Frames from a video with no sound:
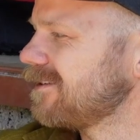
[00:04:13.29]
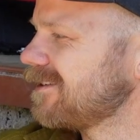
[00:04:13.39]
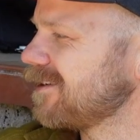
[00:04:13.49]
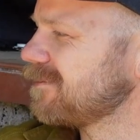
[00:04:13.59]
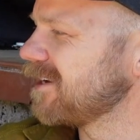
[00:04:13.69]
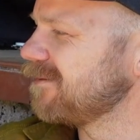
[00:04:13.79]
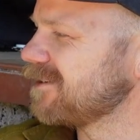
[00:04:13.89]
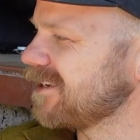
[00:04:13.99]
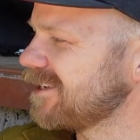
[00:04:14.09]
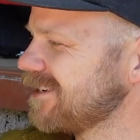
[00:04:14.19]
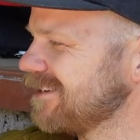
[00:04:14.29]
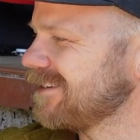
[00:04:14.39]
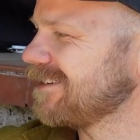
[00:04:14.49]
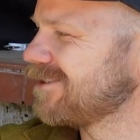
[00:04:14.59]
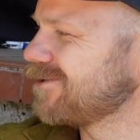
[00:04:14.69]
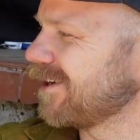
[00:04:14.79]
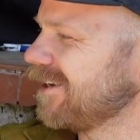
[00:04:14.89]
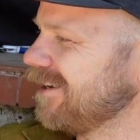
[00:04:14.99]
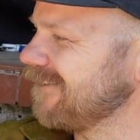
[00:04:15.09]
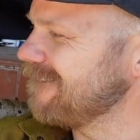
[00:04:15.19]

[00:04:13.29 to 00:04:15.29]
Sometimes it's tricky.